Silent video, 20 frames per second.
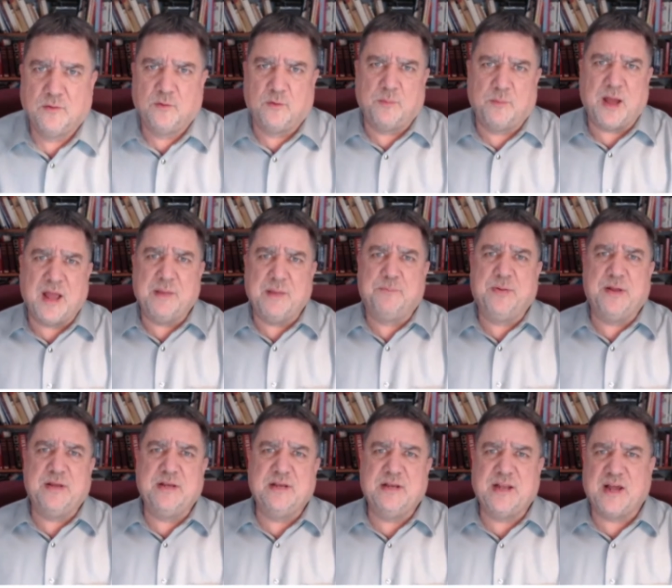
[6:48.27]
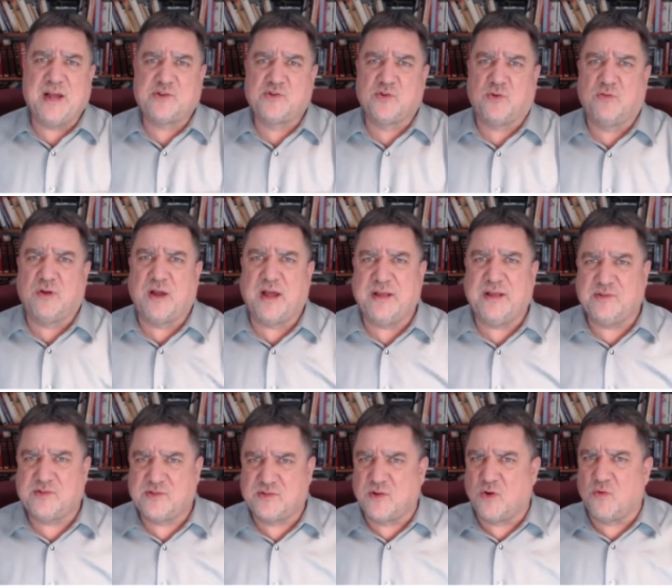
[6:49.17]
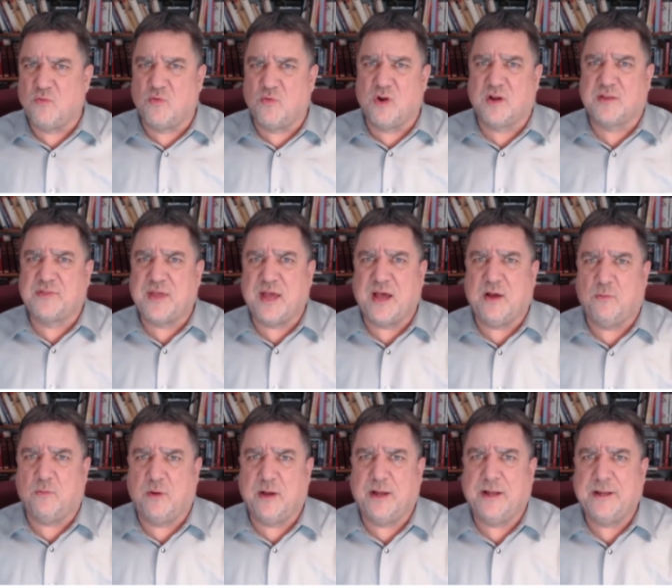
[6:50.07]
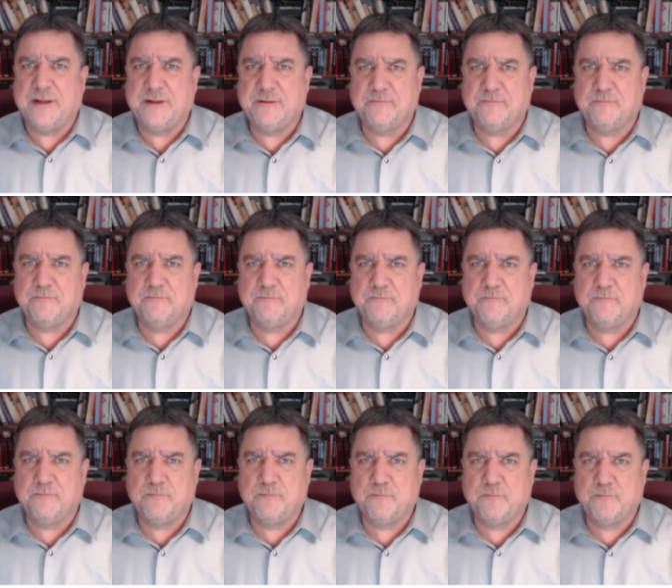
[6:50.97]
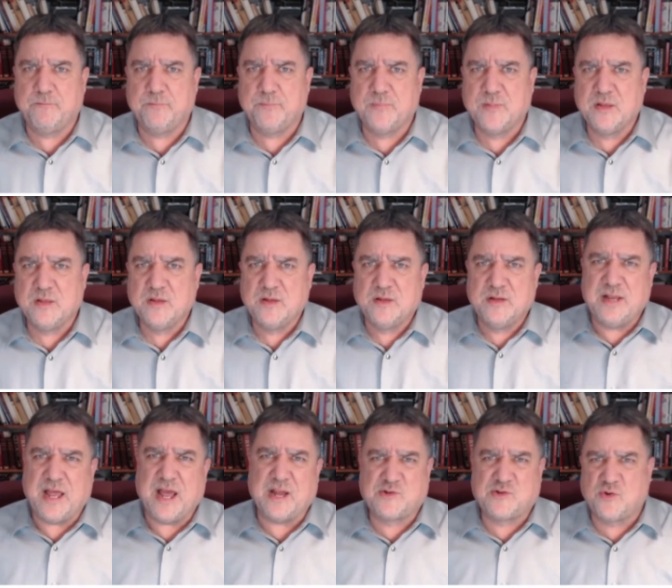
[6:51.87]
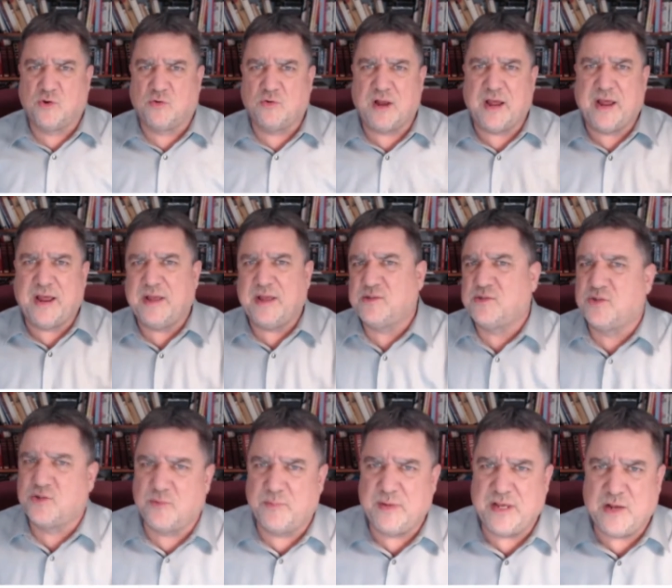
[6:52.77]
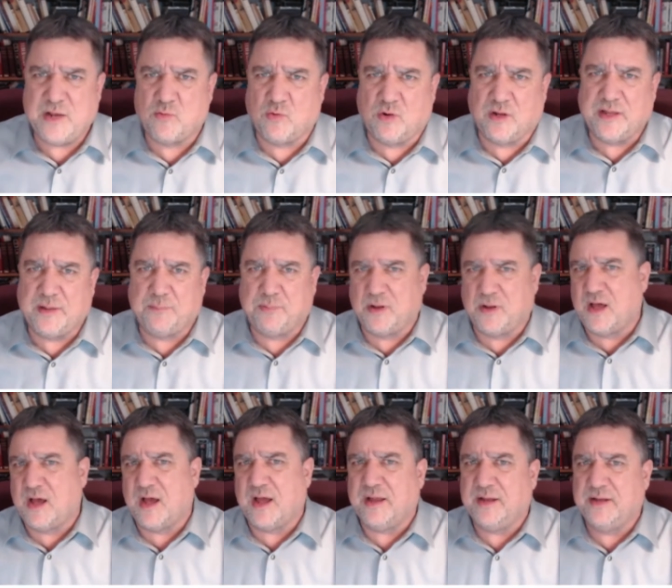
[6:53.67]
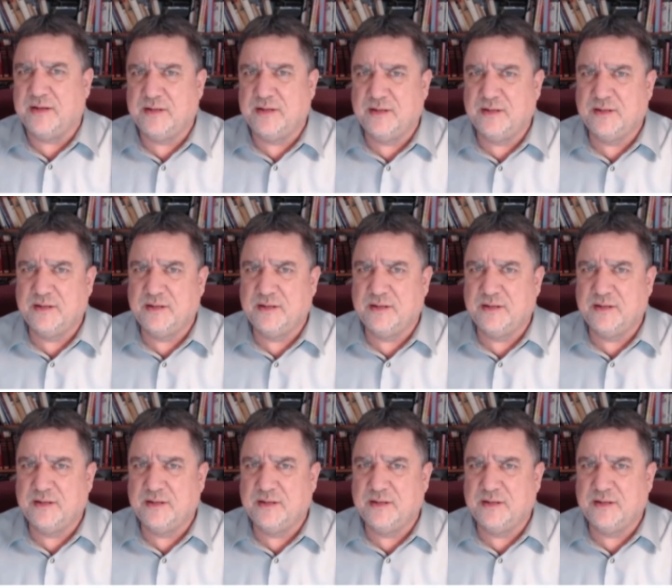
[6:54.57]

Well, in my opinion, natural rights don't work that way. Natural rights should be equally applied.